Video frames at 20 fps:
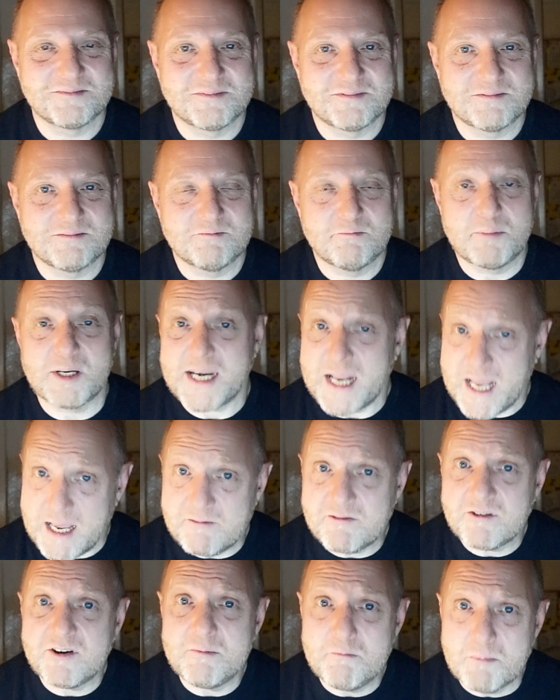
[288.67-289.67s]
But
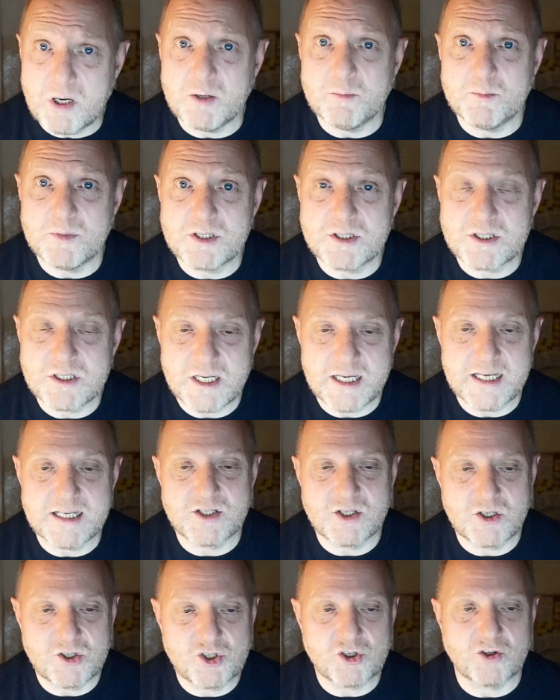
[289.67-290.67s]
every moment is a
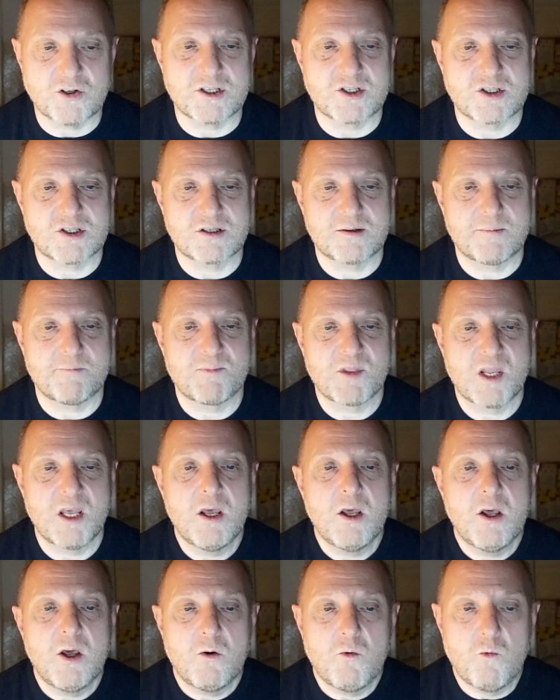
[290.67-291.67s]
choice.
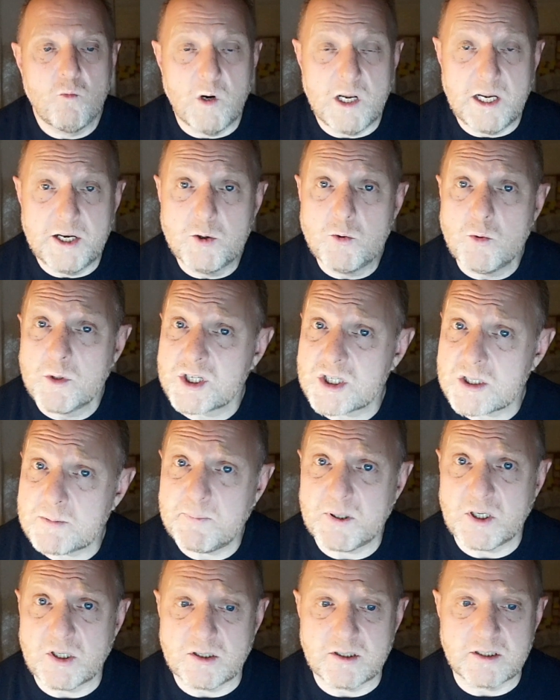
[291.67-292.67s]
Will you
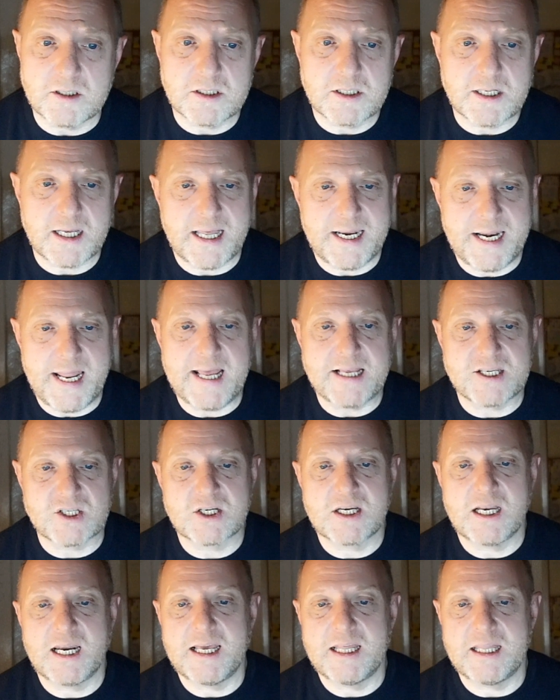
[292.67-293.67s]
respond and
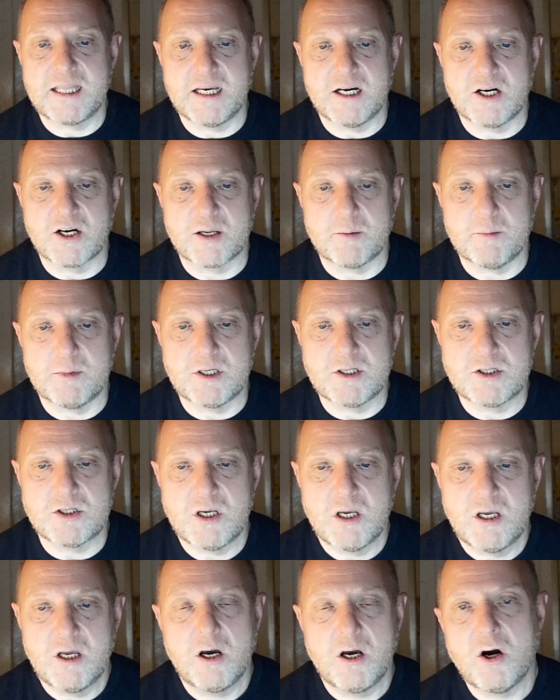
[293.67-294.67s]
escalate the argument,
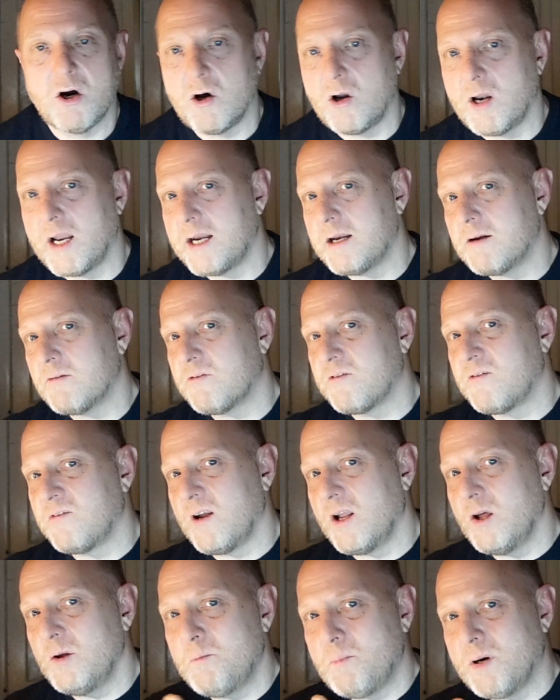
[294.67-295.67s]
or let it flow
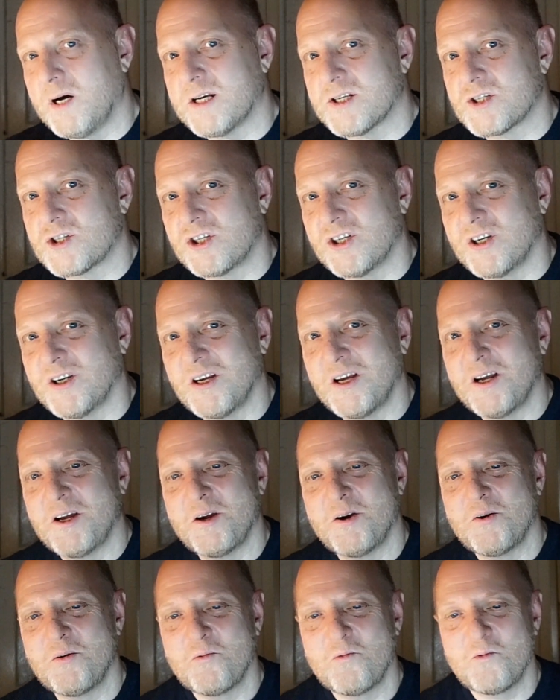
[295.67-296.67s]
past you
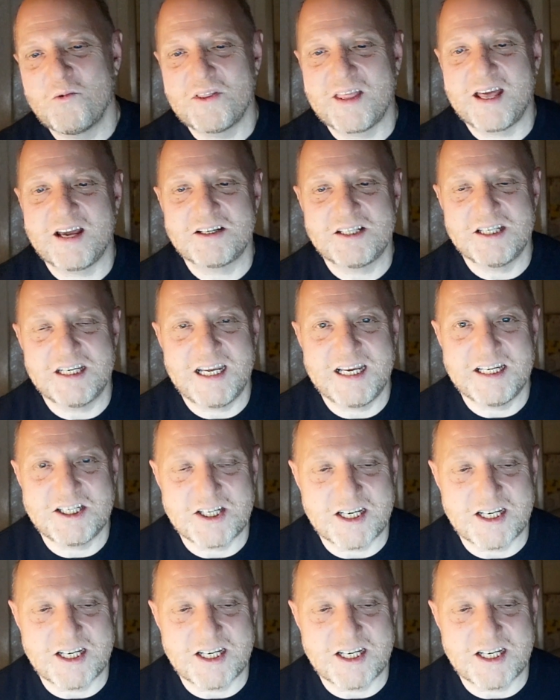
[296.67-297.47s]
without it hitting?